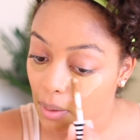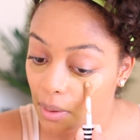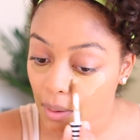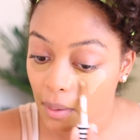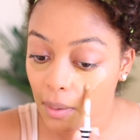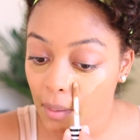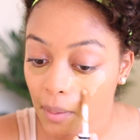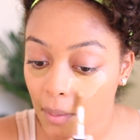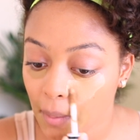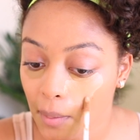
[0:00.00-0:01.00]
here.
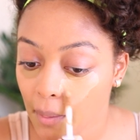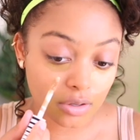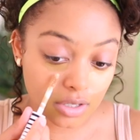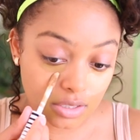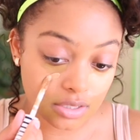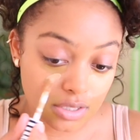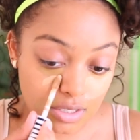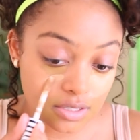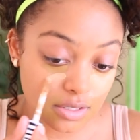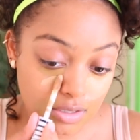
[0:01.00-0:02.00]
The
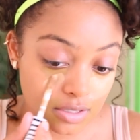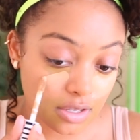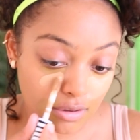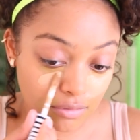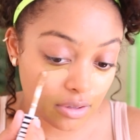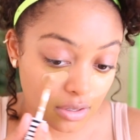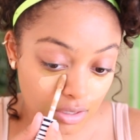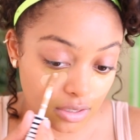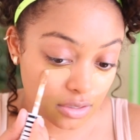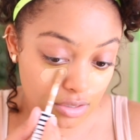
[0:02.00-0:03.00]
consistency of it
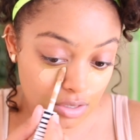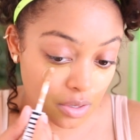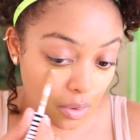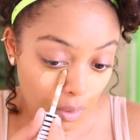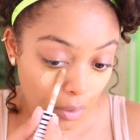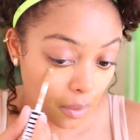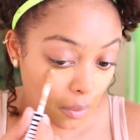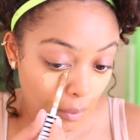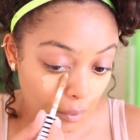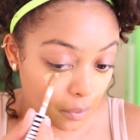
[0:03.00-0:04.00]
is
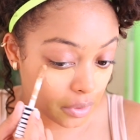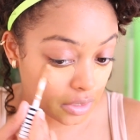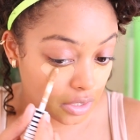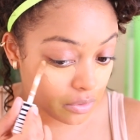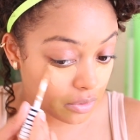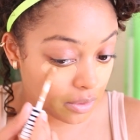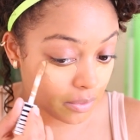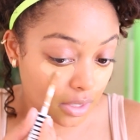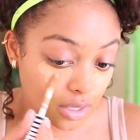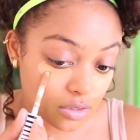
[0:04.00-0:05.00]
really
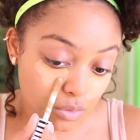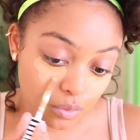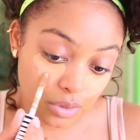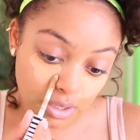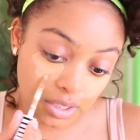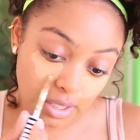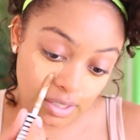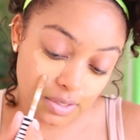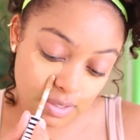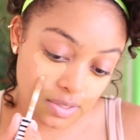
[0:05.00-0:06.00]
creamy. It's really
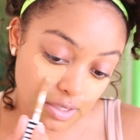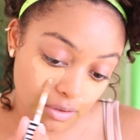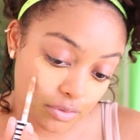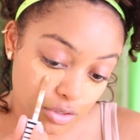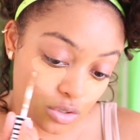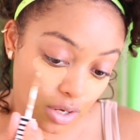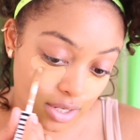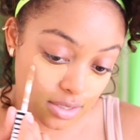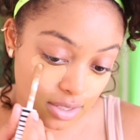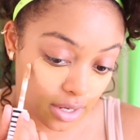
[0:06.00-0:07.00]
nice. Let's see if it
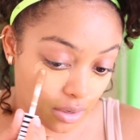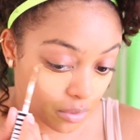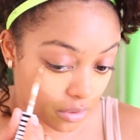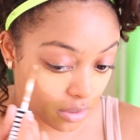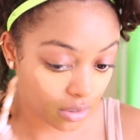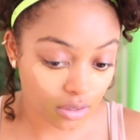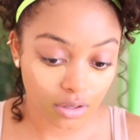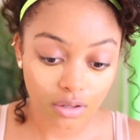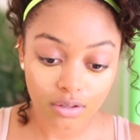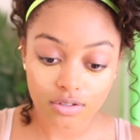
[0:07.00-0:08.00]
dries down
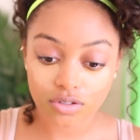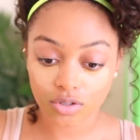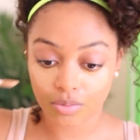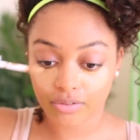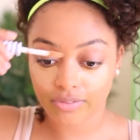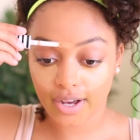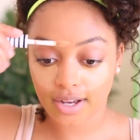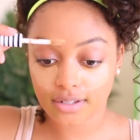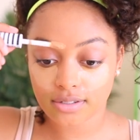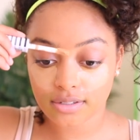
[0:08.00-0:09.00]
super
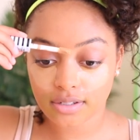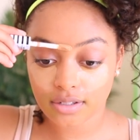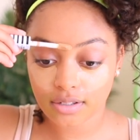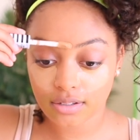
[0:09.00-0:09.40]
fast